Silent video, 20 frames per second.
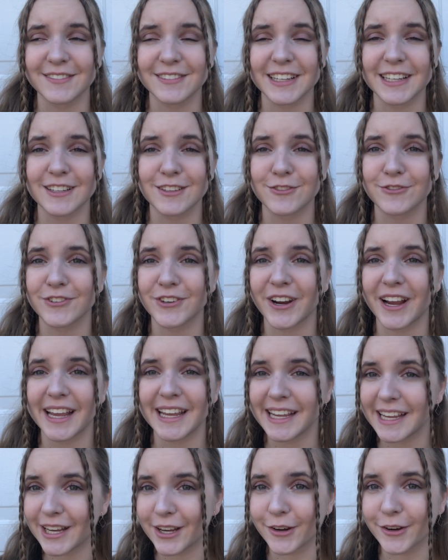danced for
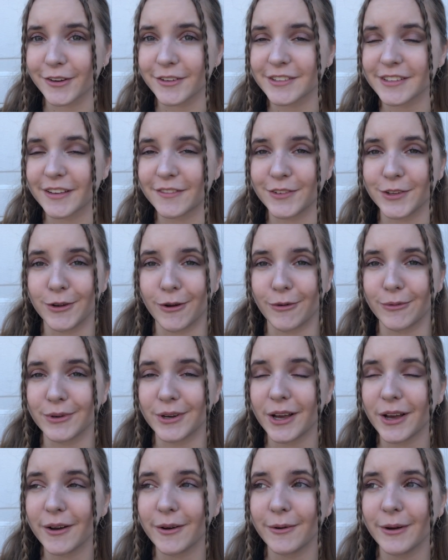8 years, if you don't
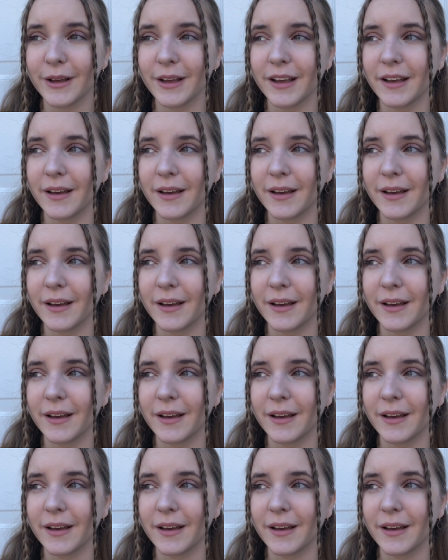know.